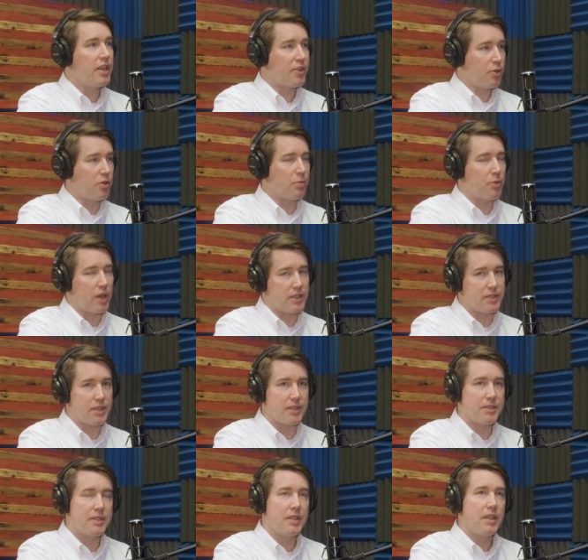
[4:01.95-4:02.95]
get through the
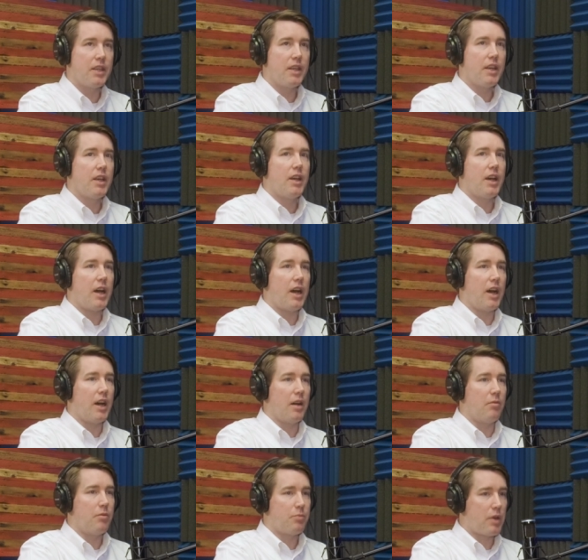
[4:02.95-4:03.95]
process.
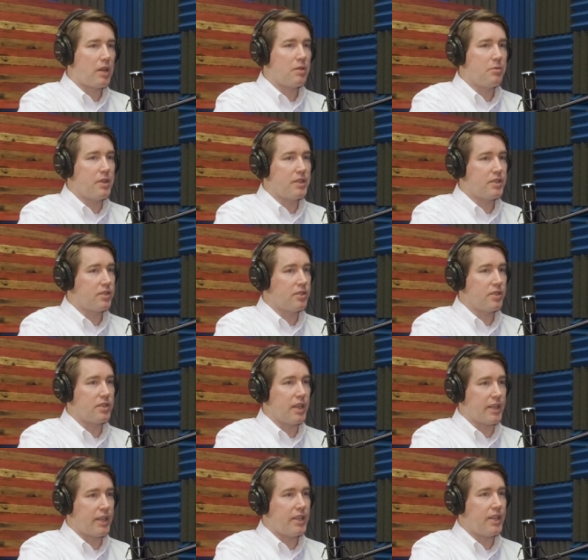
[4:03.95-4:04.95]
Um, problem is, is just
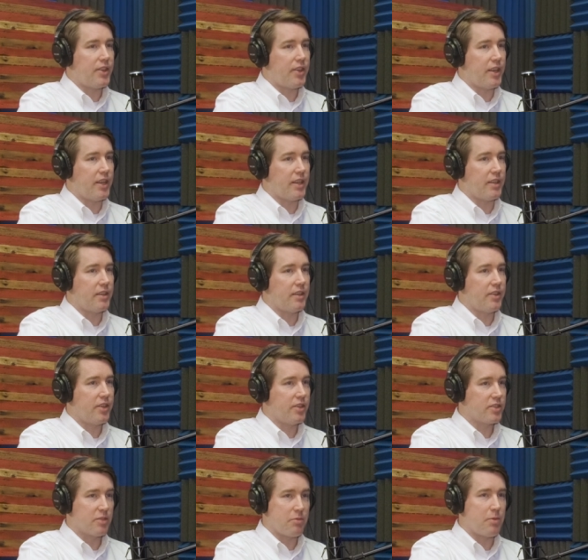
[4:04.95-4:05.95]
like anything,
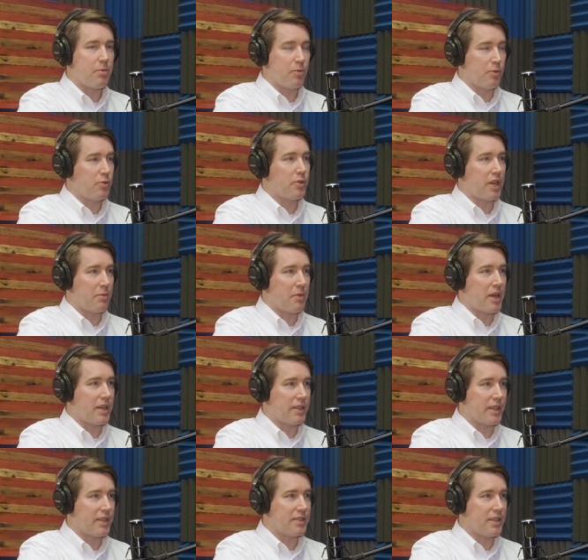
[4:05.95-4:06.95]
there's going to be people who try to
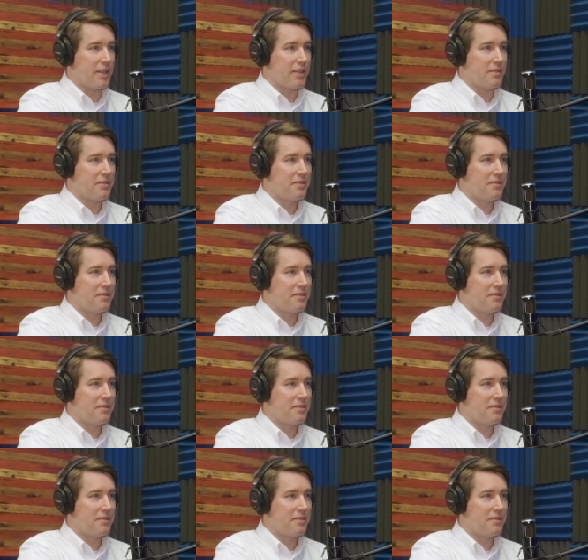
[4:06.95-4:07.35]
monetize that.